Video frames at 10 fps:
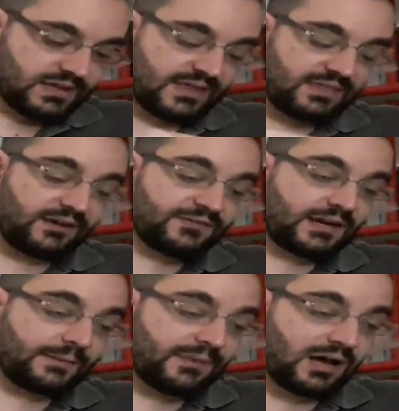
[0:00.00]
and after
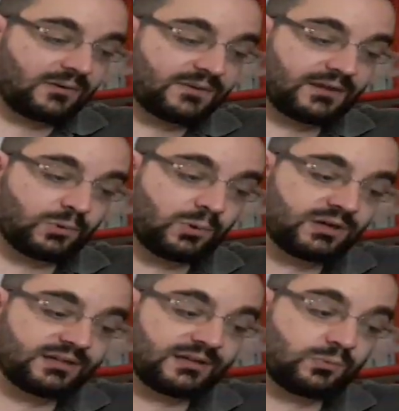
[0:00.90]
about a
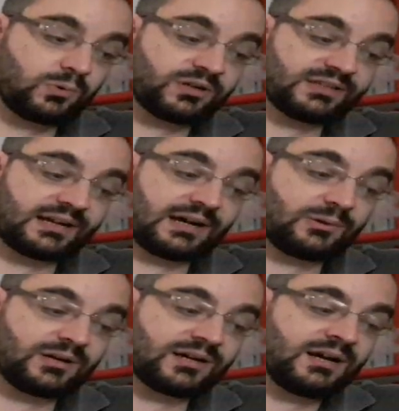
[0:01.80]
quarter
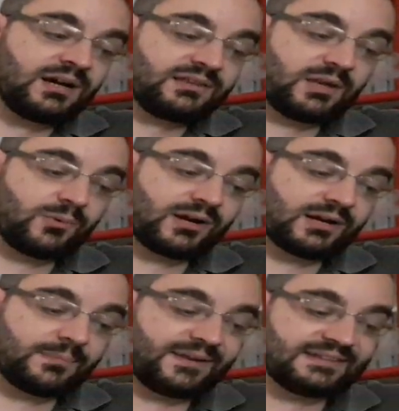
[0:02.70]
hour, they were
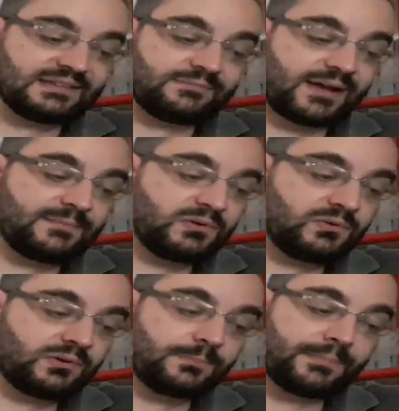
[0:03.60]
replaced by
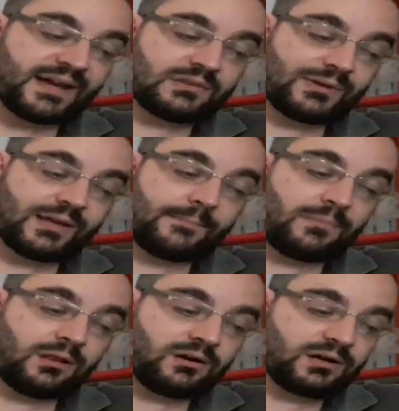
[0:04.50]
Moon, Patrick, and
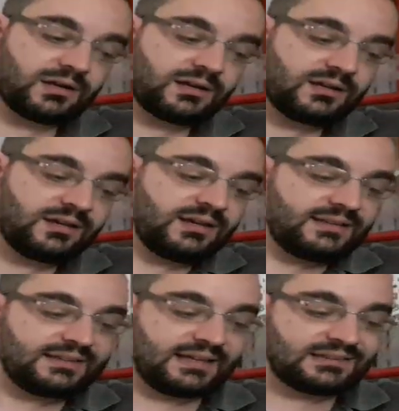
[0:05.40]
Blanc.
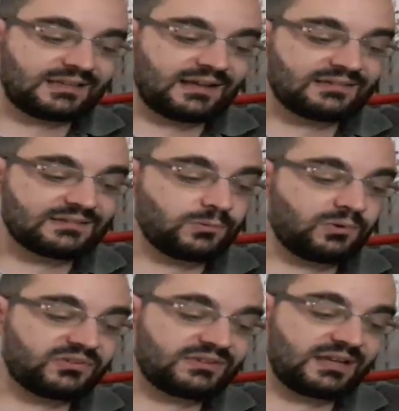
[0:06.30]
Then the task
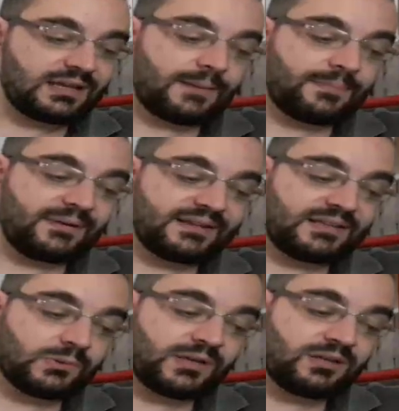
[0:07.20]
was taken up by the
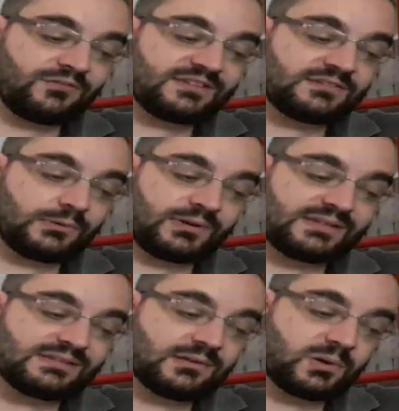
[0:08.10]
3 novice
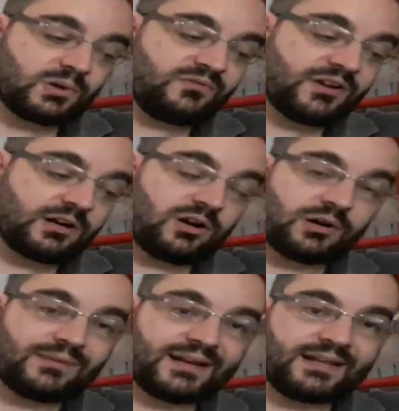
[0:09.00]
druids, Grover,
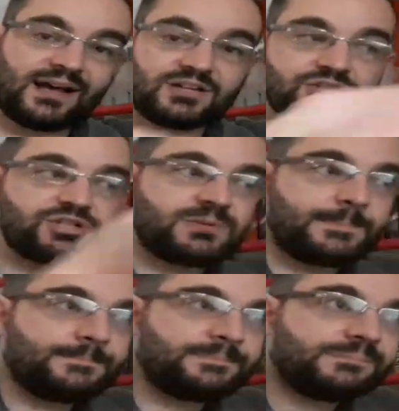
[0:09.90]
Lorman, and Ash.
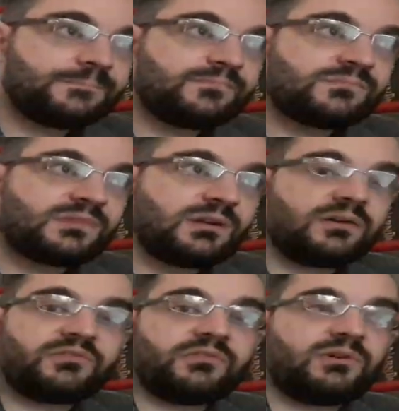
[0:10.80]

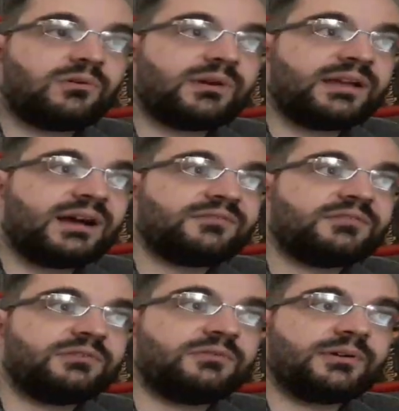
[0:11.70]
Sorry, I have
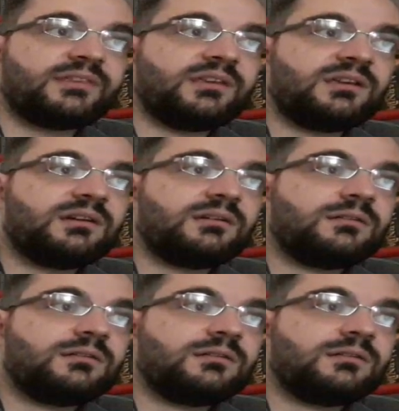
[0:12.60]
to do a thing.